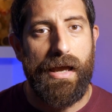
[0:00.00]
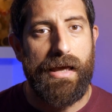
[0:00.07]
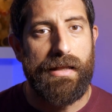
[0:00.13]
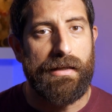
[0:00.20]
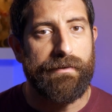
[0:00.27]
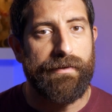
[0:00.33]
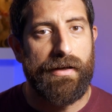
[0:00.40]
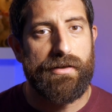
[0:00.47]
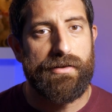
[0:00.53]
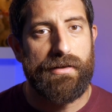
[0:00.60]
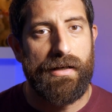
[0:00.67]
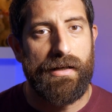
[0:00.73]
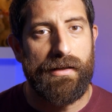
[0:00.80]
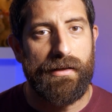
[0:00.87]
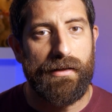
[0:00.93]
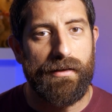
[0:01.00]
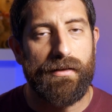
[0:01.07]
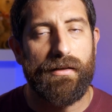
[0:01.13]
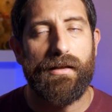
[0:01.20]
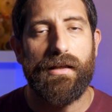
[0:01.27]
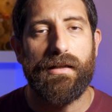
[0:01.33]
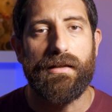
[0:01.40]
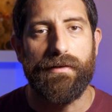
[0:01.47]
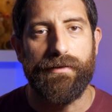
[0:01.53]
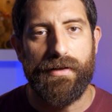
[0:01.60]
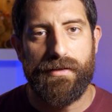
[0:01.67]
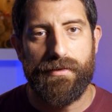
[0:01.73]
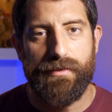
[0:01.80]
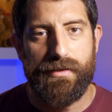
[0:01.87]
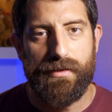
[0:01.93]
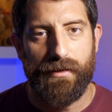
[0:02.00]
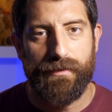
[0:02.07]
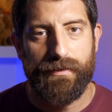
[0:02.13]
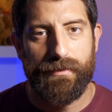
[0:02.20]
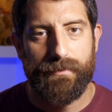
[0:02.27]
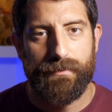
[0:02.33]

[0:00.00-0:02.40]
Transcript: Edit functionality in DaVinci Resolve.